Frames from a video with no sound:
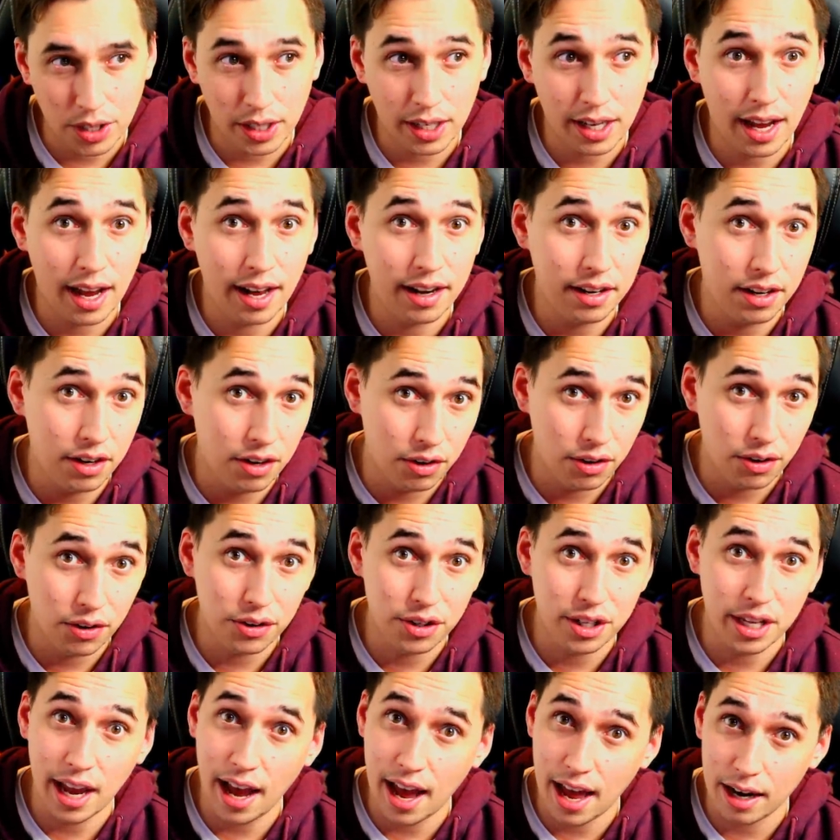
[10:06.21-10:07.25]
I can't hear
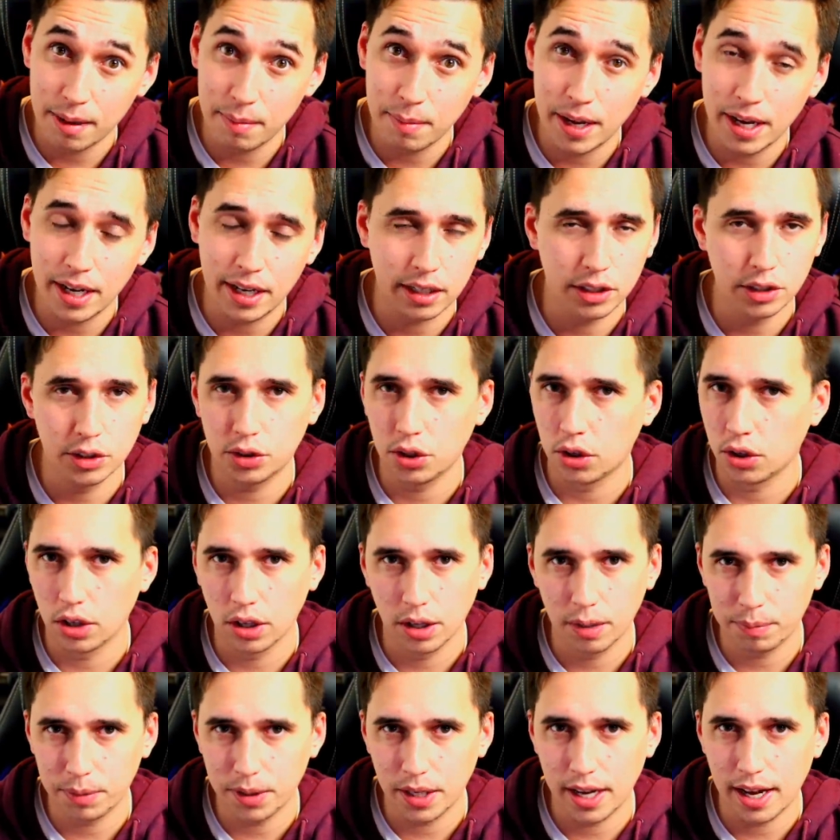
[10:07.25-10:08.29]
the anime. Can you turn
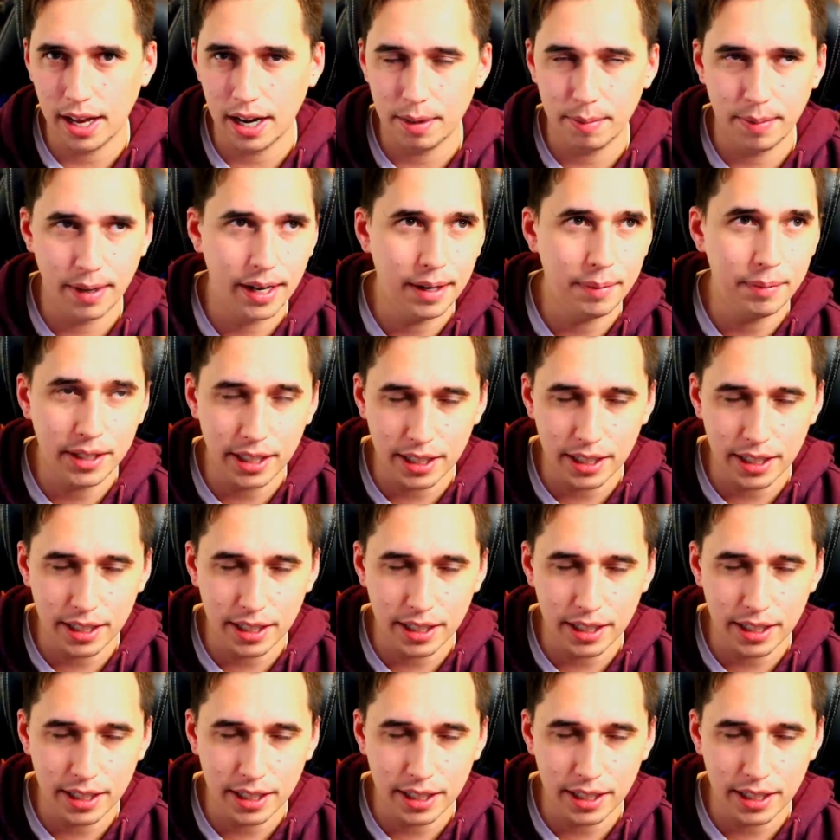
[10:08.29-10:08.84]
up the anime?